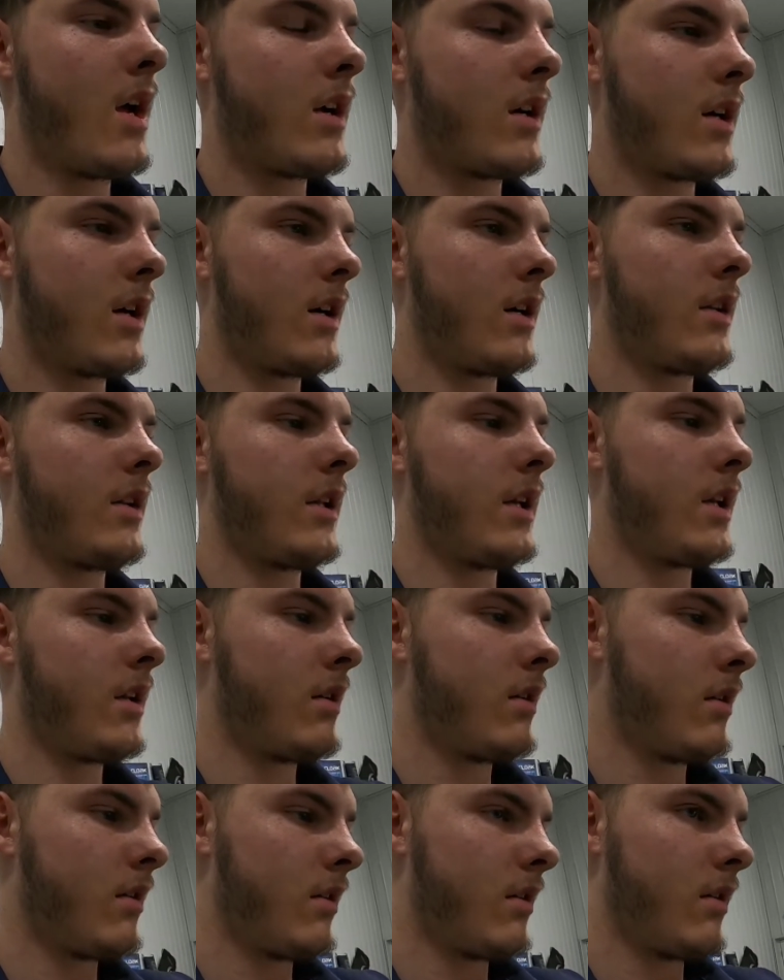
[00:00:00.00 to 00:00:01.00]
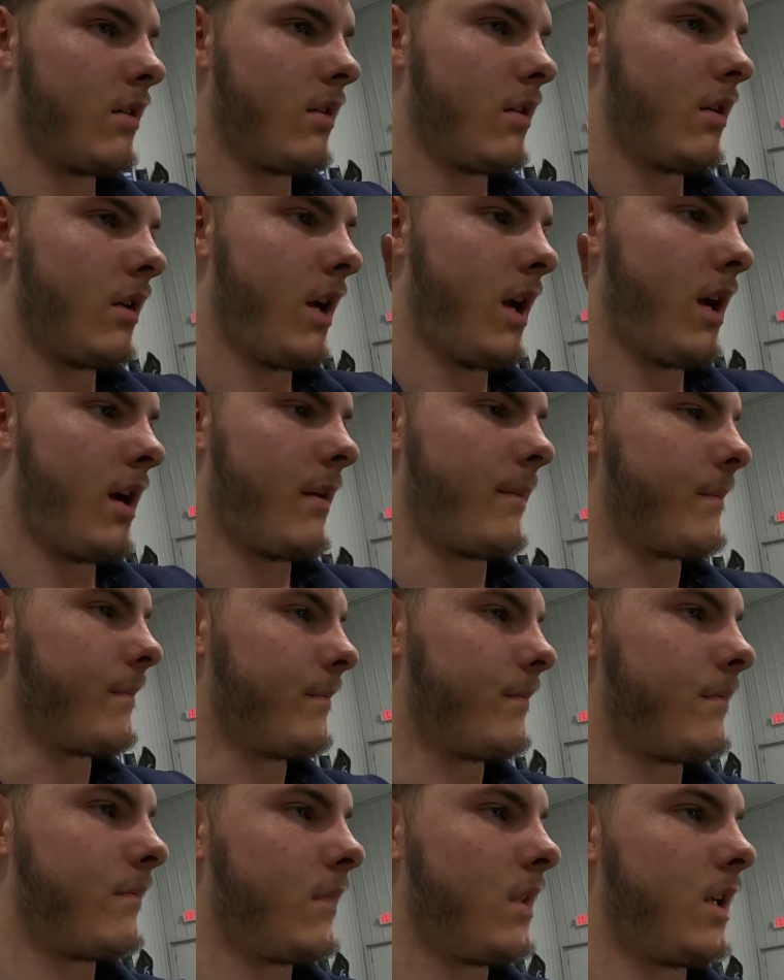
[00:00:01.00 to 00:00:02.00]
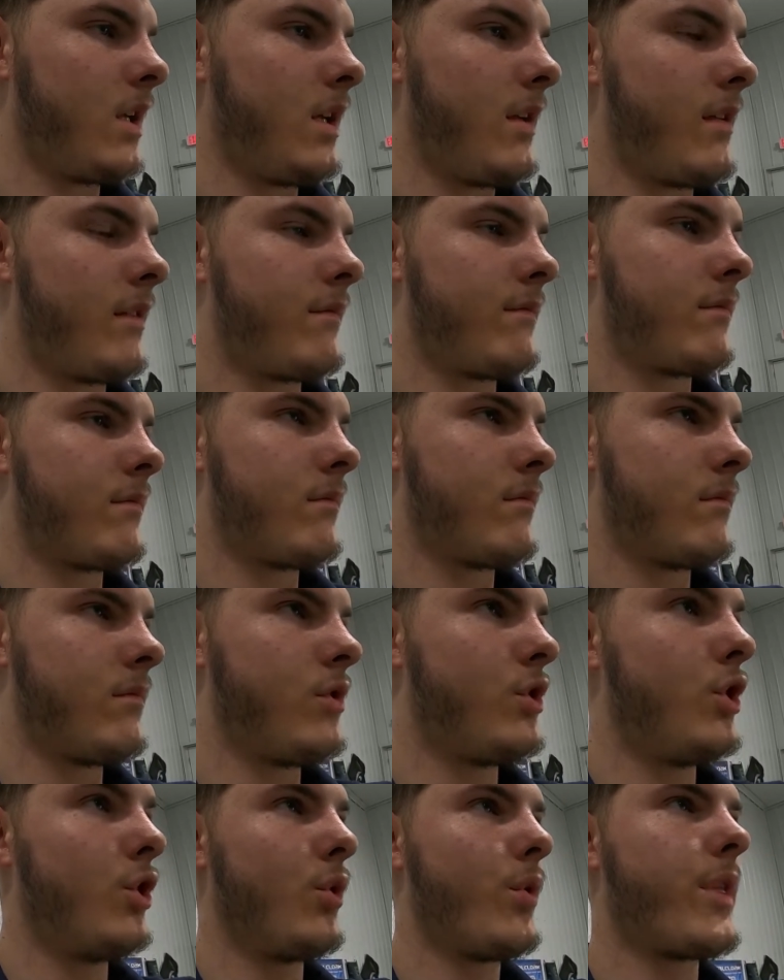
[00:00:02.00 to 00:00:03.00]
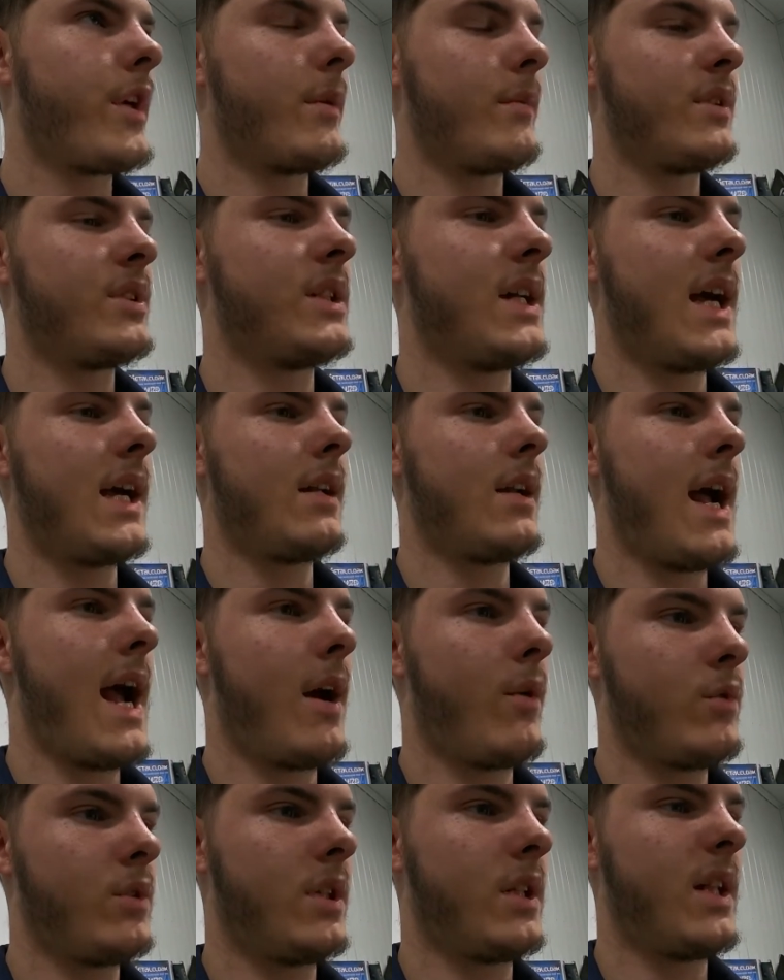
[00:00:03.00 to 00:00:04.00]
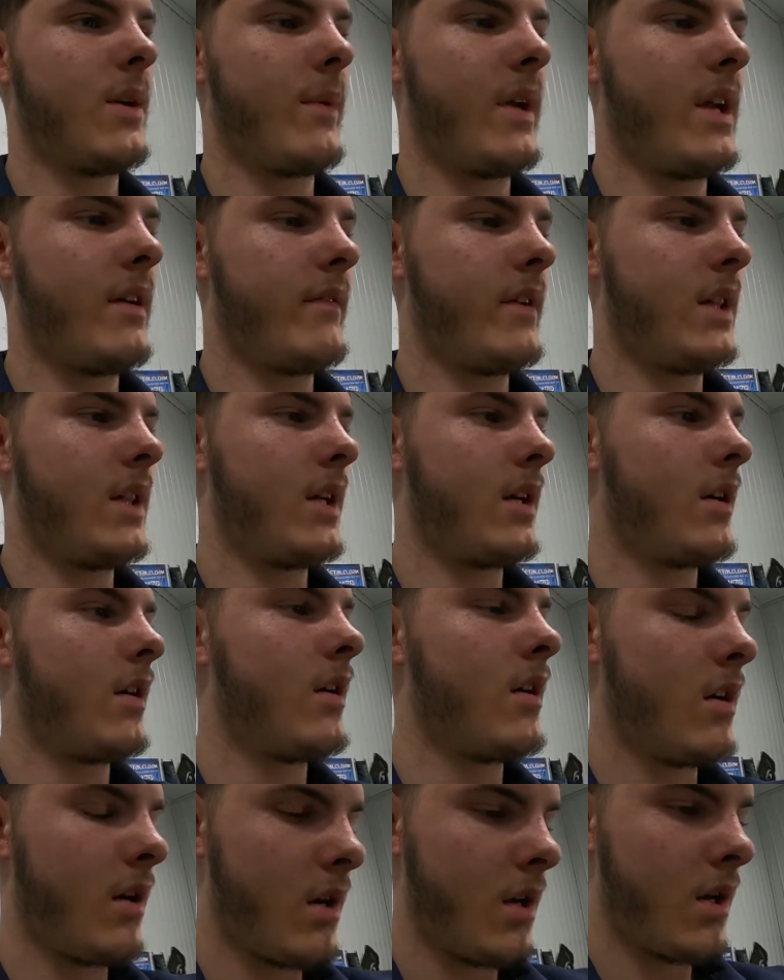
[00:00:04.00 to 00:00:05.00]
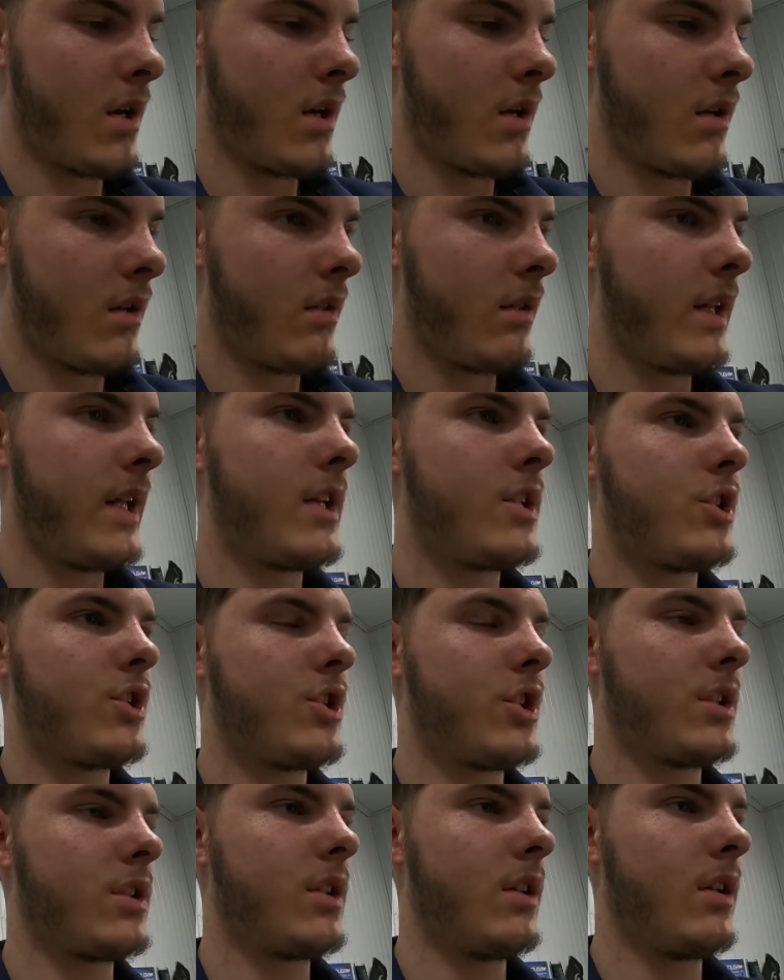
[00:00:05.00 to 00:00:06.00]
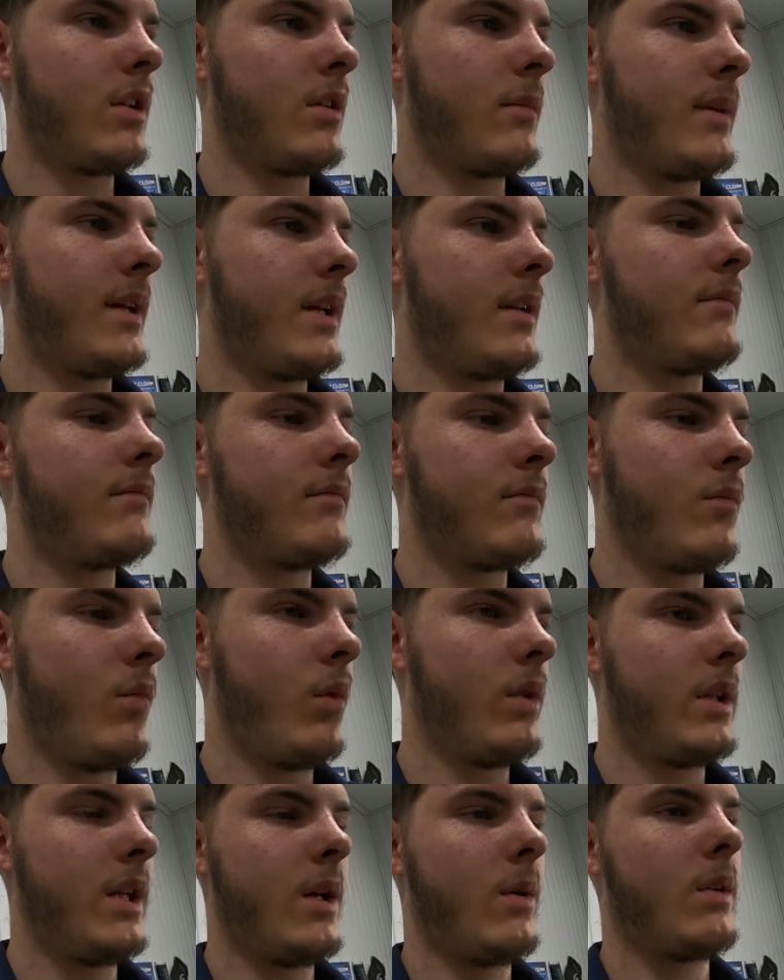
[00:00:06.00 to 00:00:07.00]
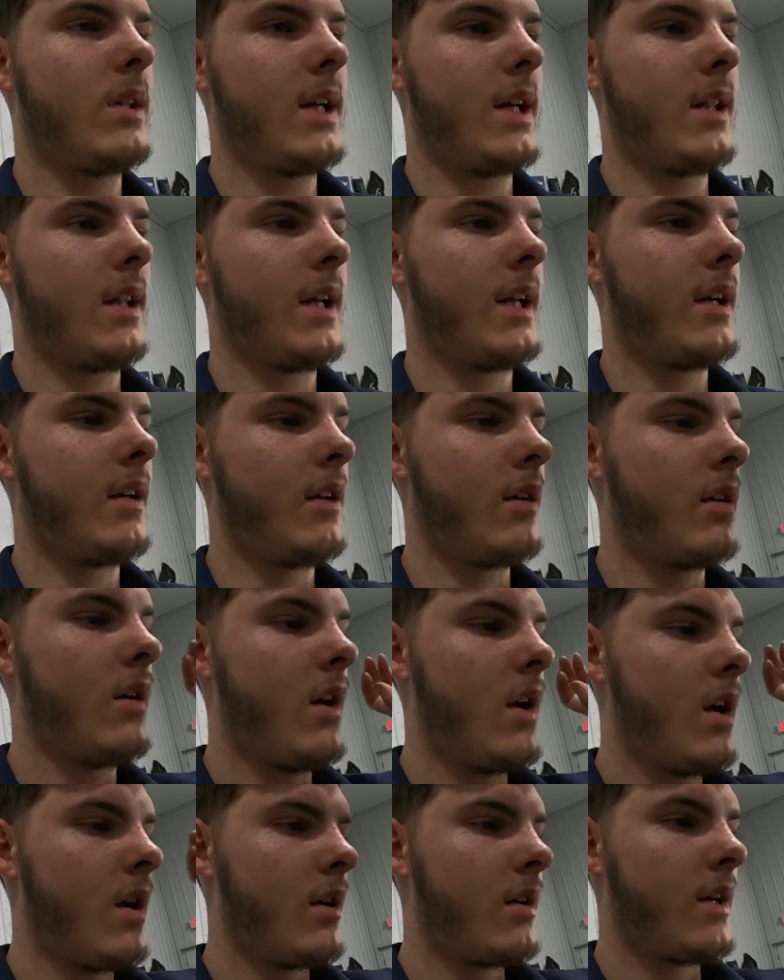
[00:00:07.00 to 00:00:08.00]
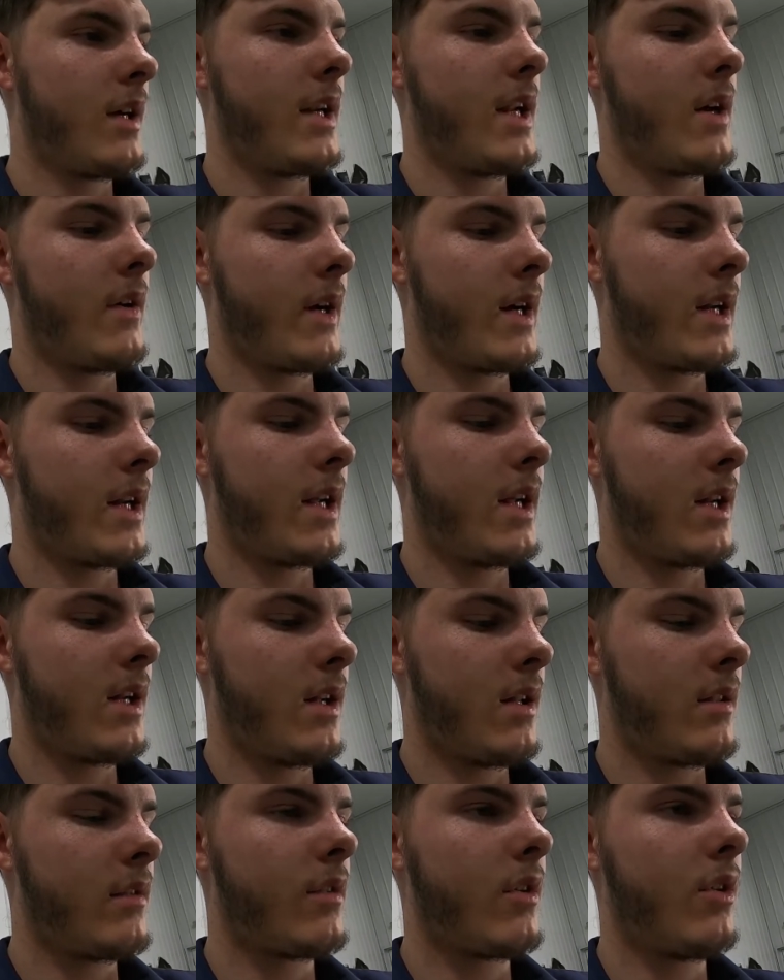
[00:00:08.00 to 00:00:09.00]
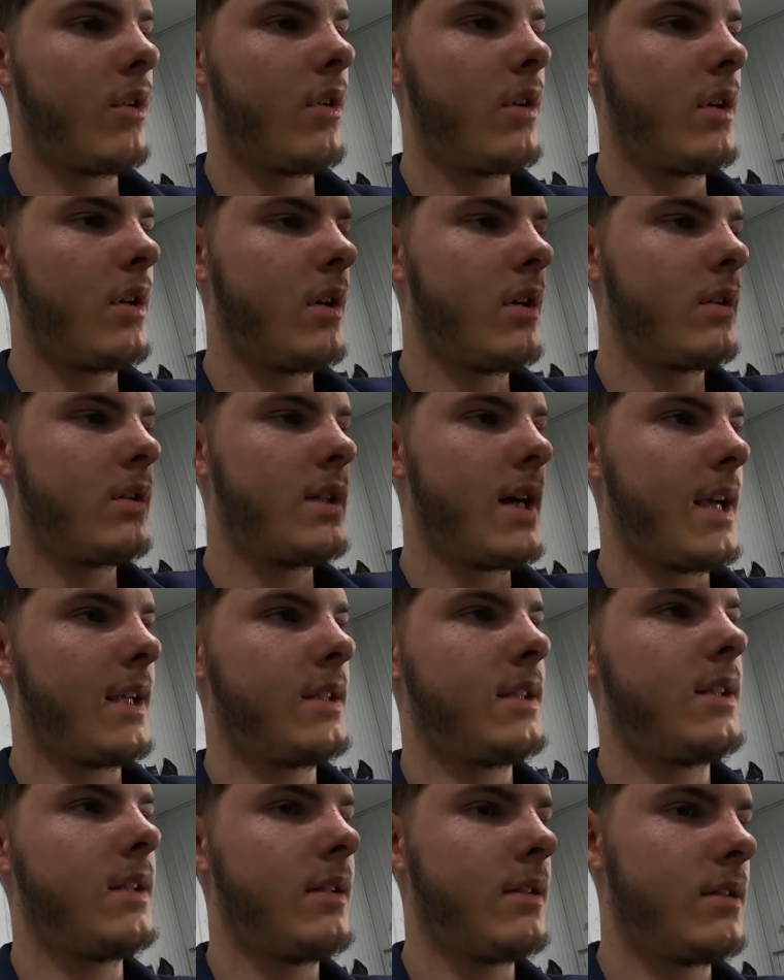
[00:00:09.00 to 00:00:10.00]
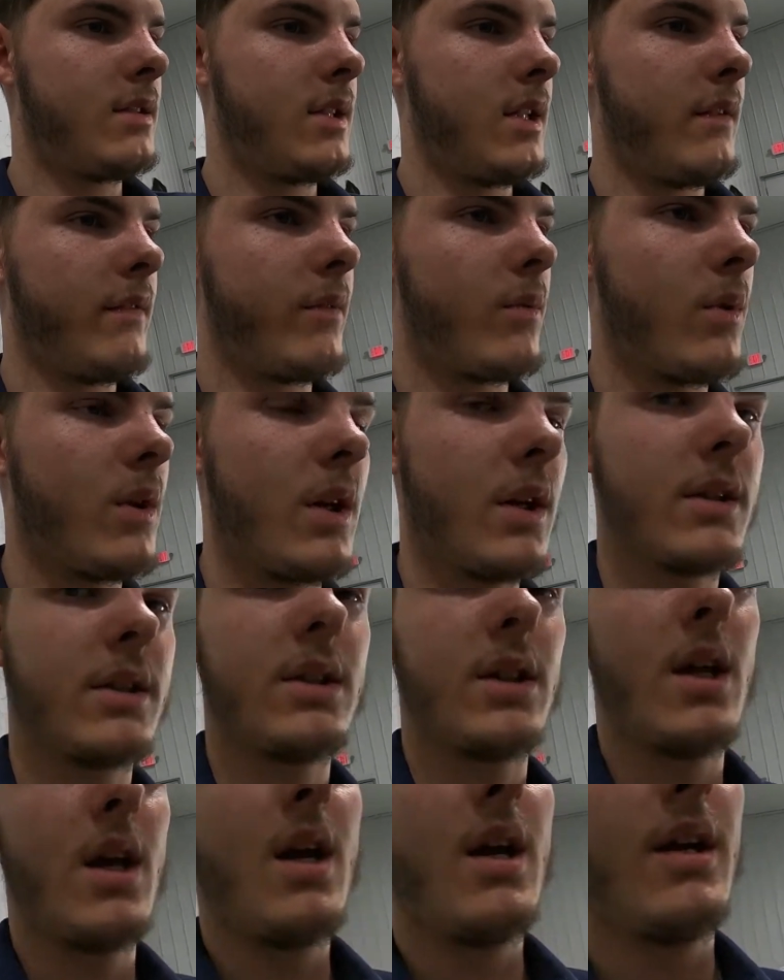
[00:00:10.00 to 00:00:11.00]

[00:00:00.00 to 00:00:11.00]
Currently, the new thermostat housing that we have in there leaks just a little bit. We'll deal with that later. Right now, I got to get it on the road, test it, see if it works.